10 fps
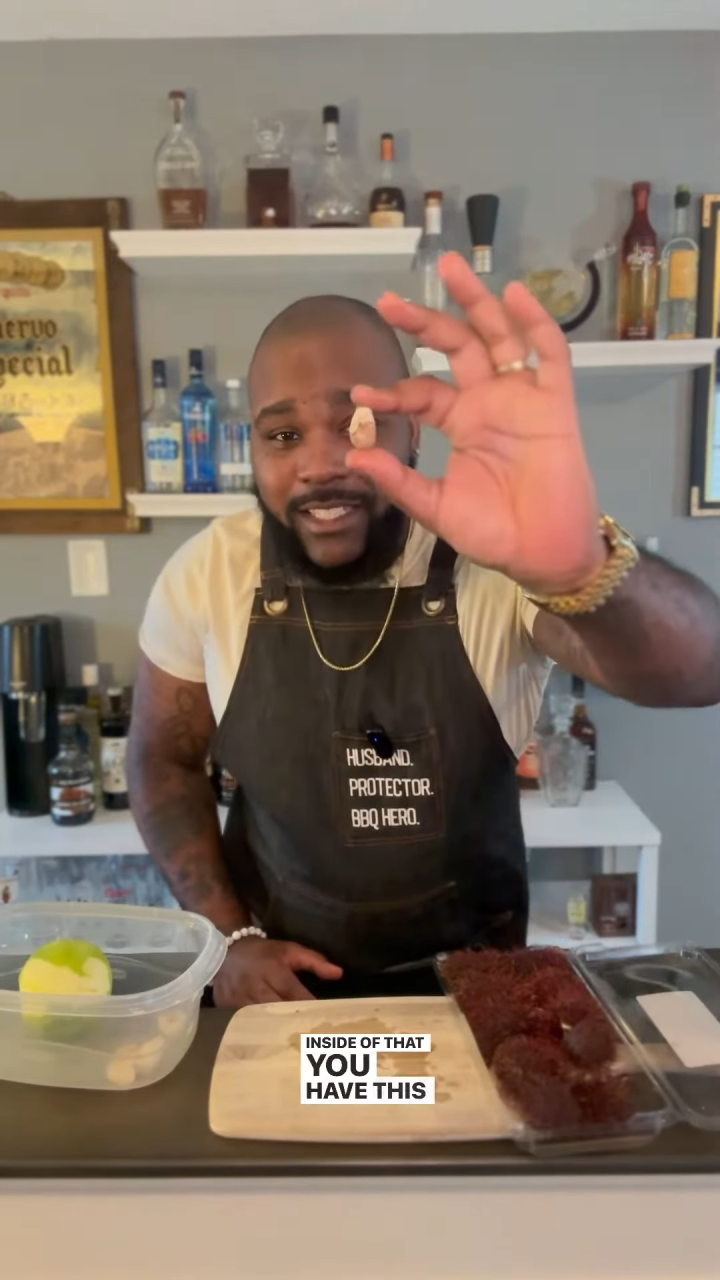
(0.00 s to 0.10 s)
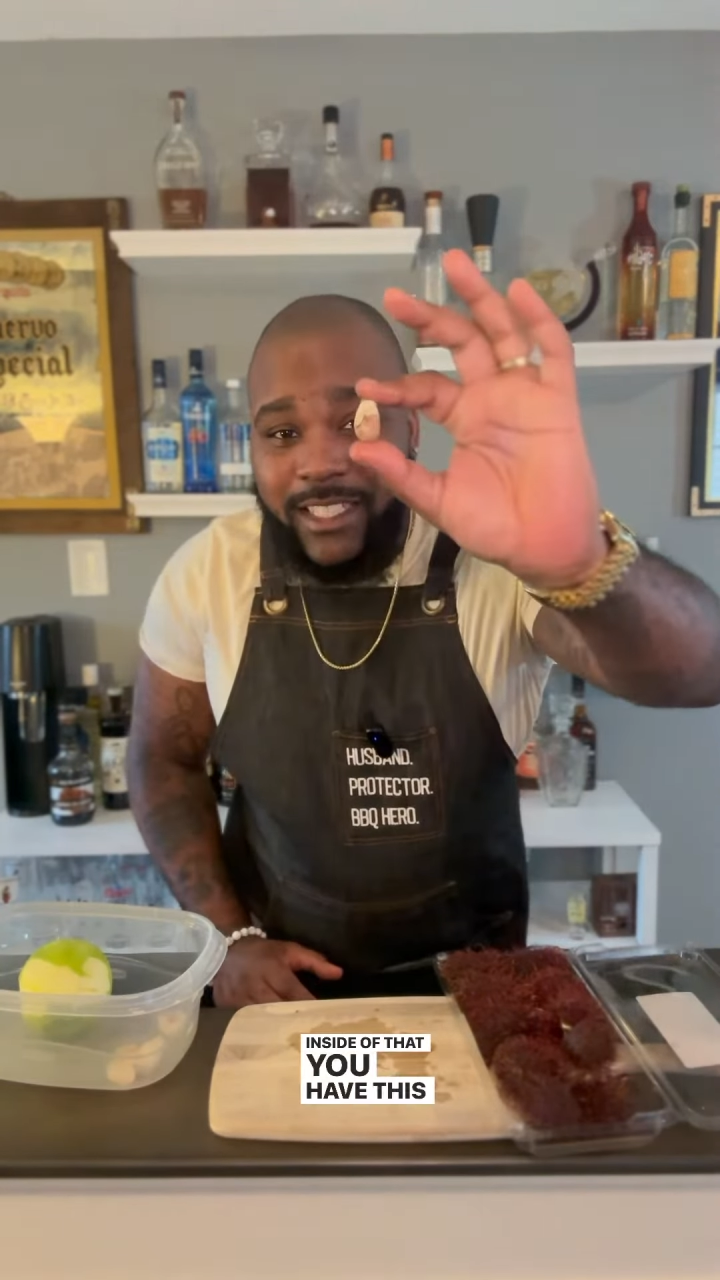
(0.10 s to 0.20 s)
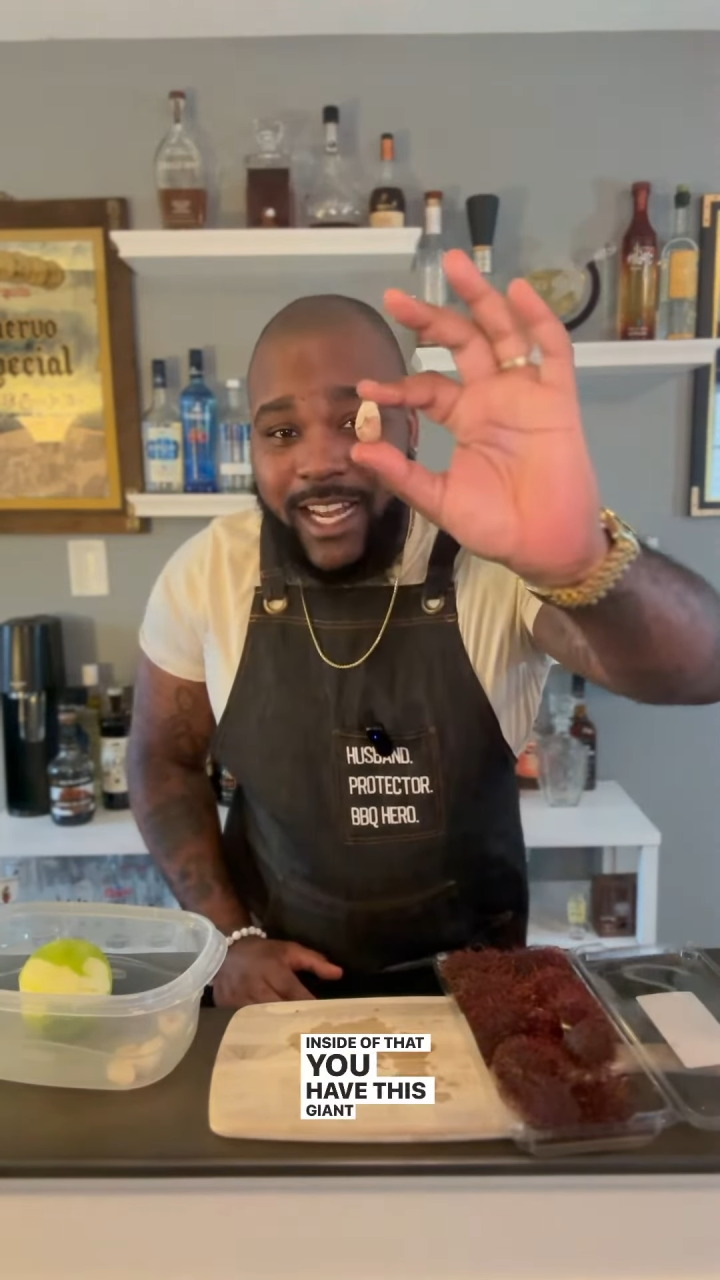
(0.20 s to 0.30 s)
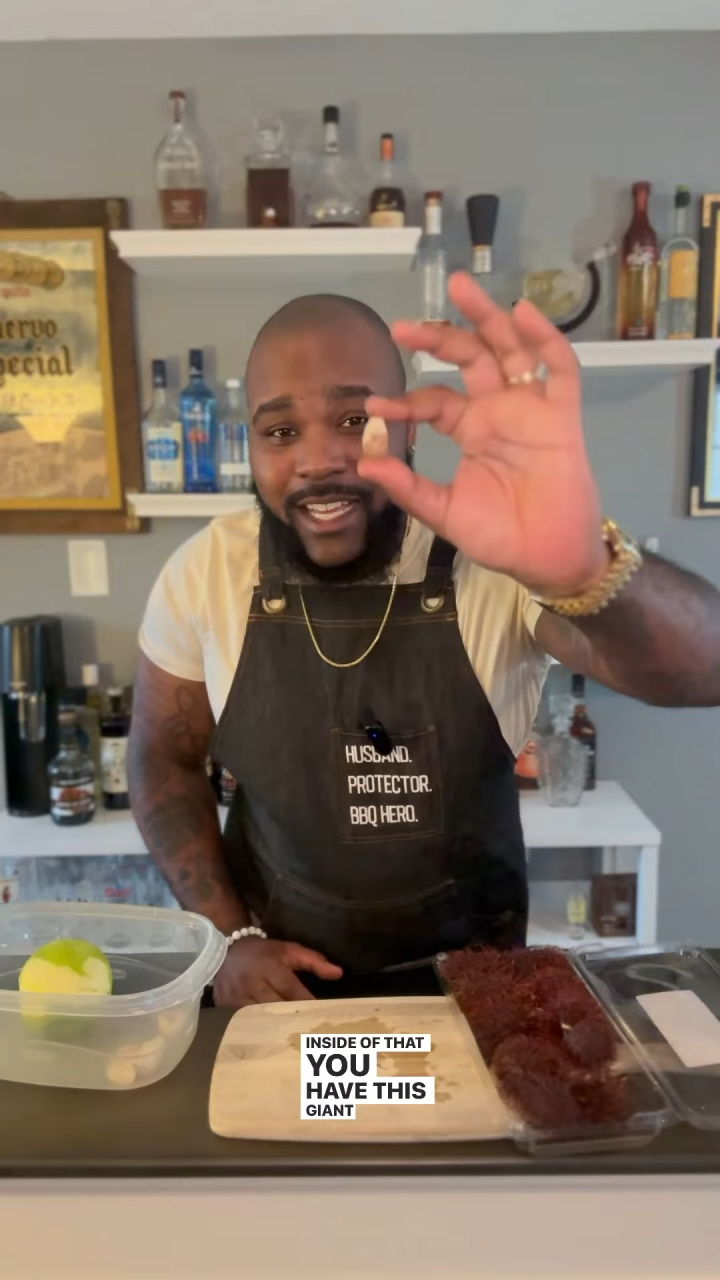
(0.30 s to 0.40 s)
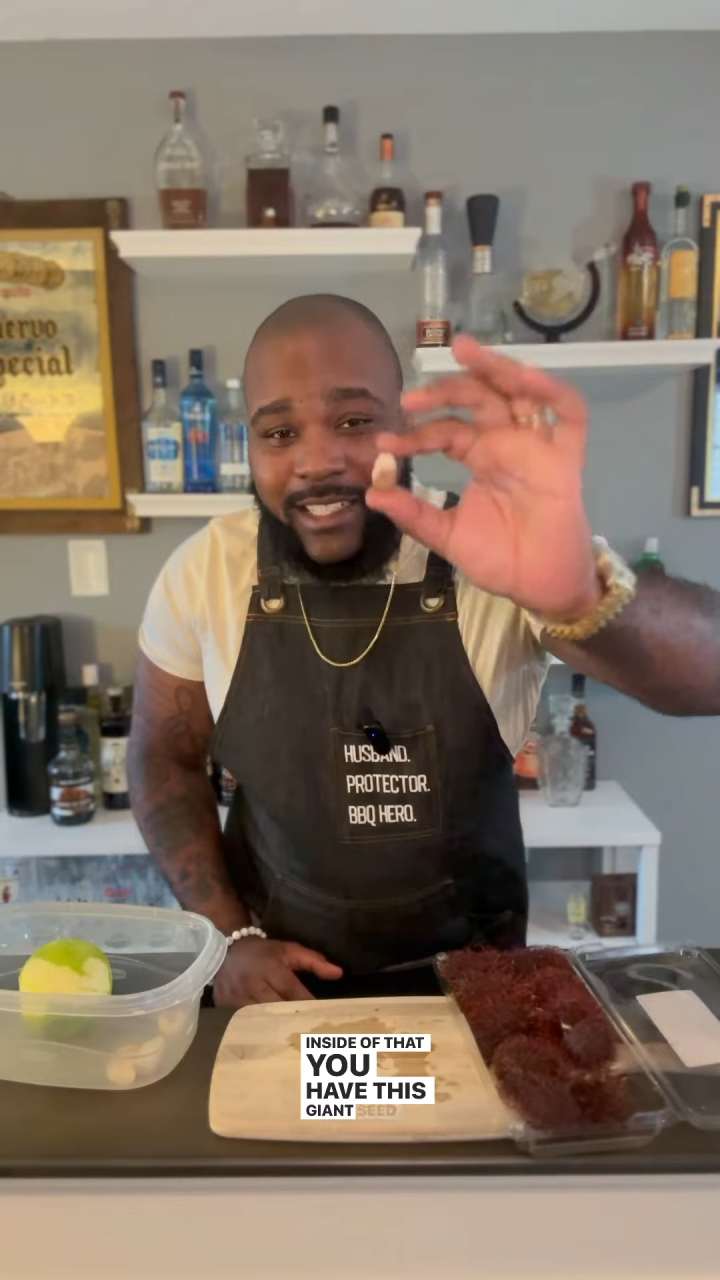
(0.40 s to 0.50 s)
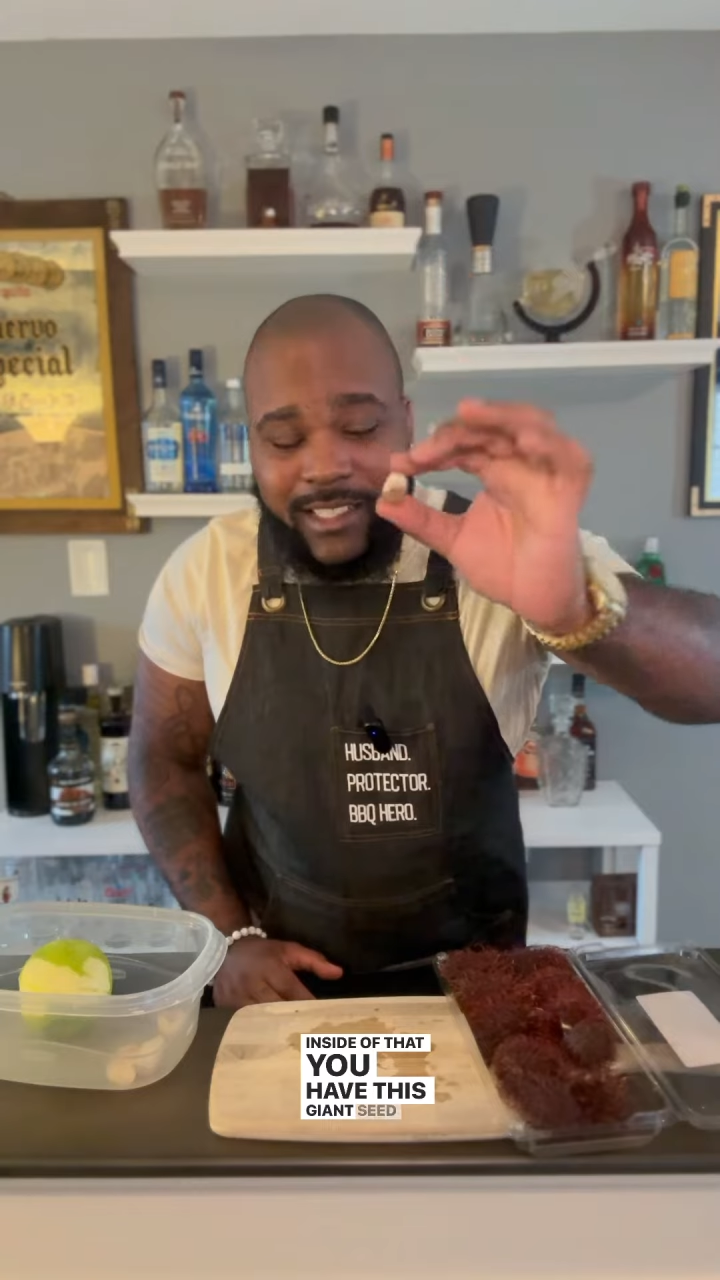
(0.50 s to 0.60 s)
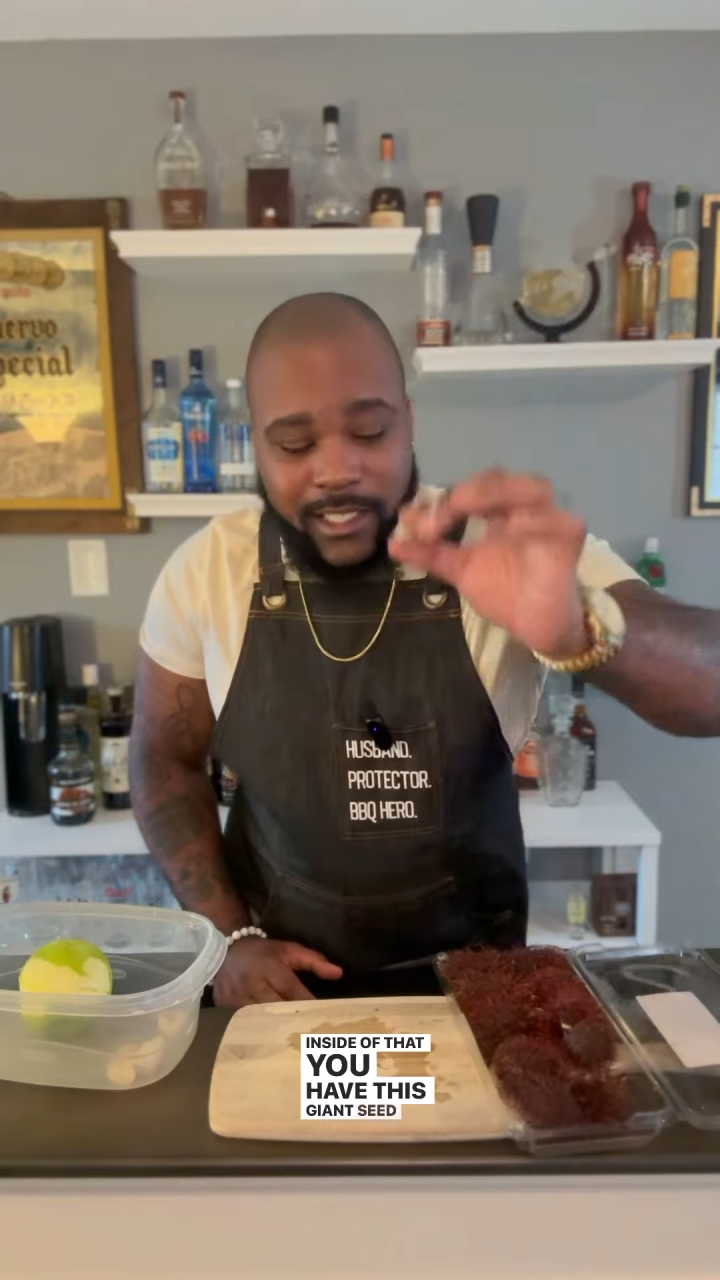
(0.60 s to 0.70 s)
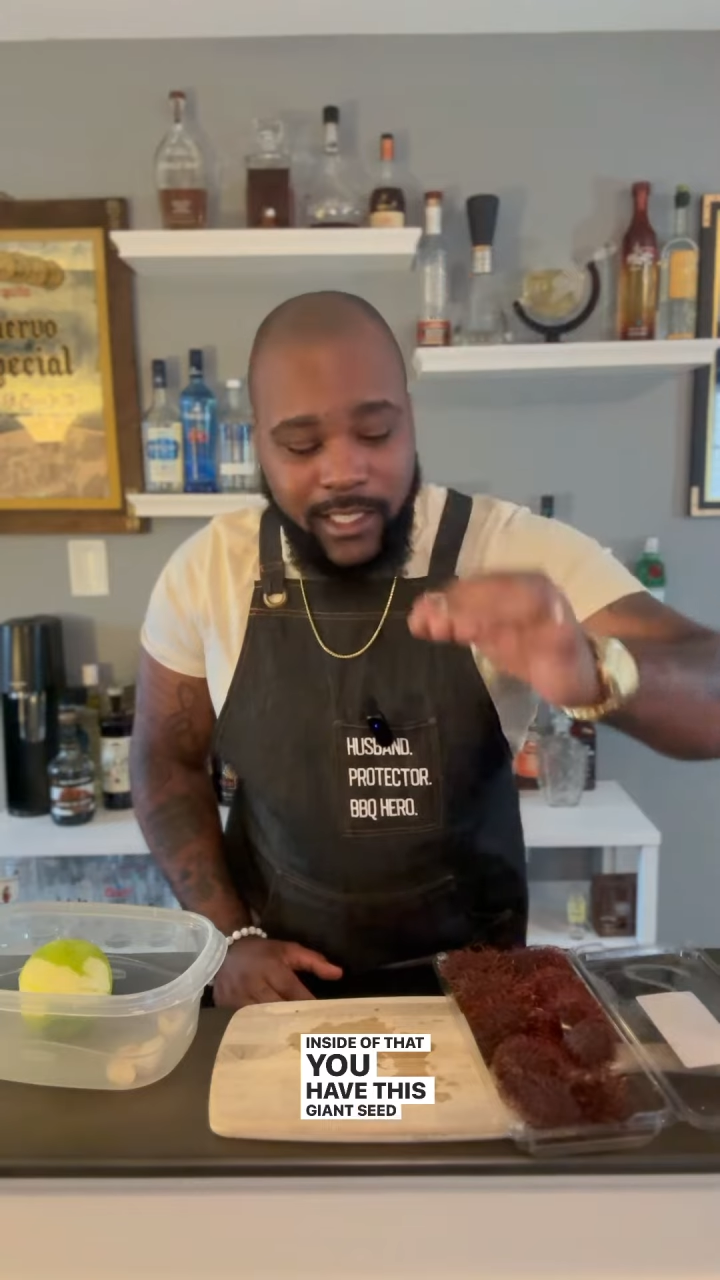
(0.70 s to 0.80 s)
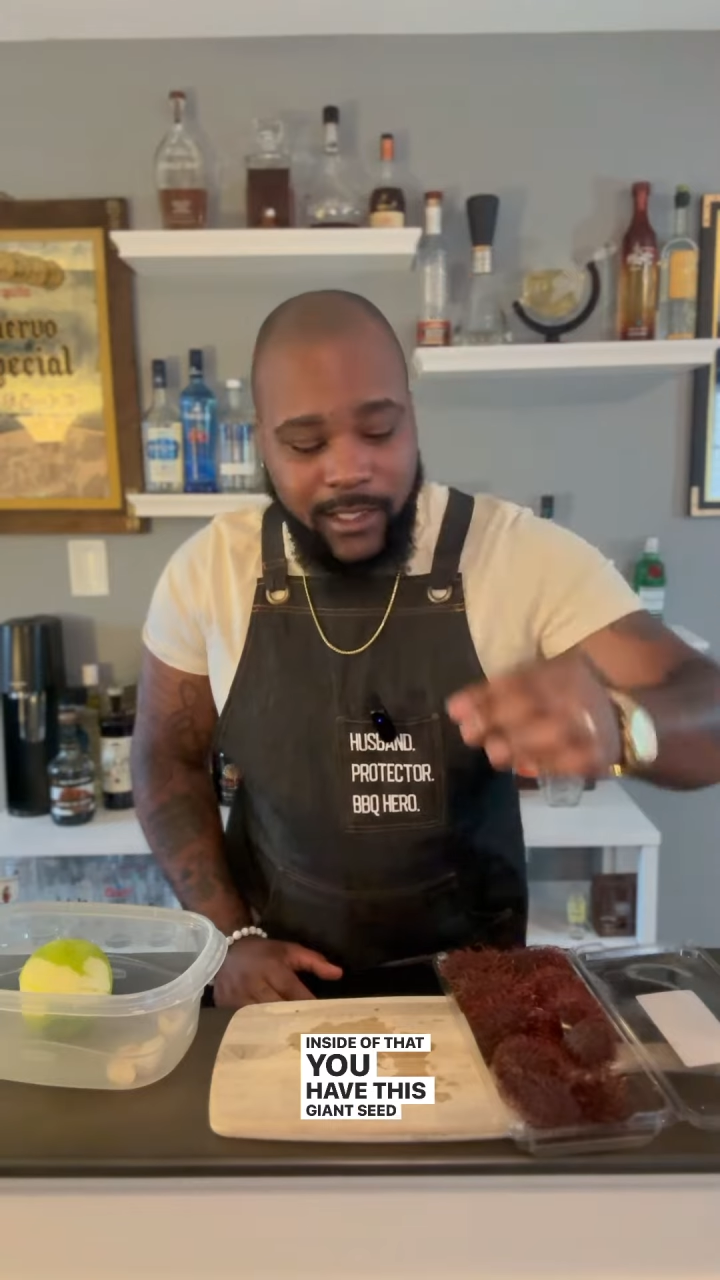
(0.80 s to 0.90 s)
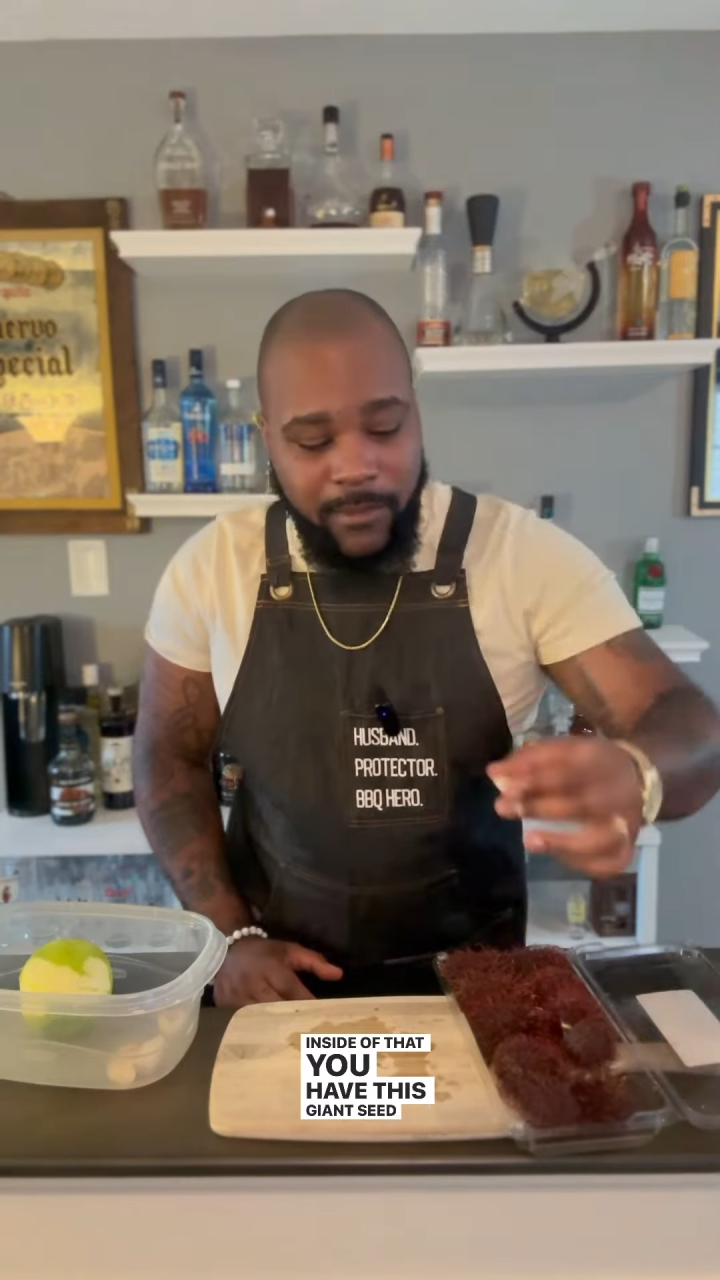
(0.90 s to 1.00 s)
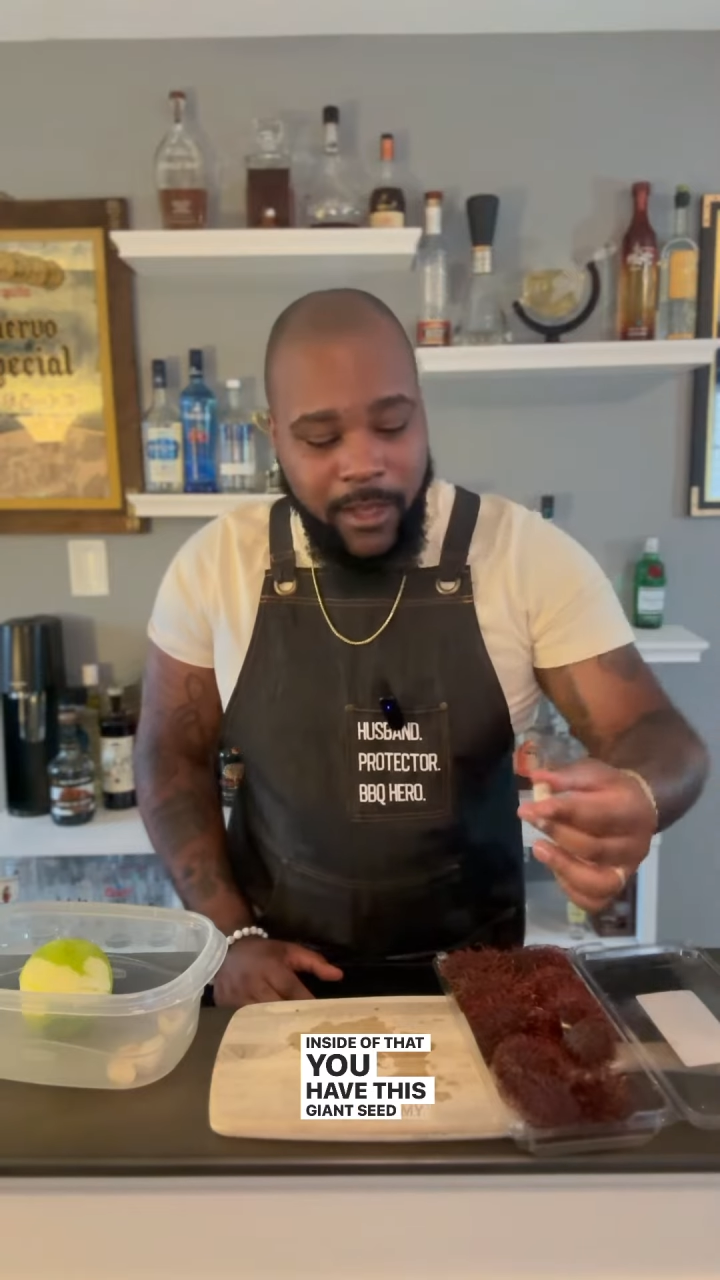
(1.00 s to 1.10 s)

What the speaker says: giant seed.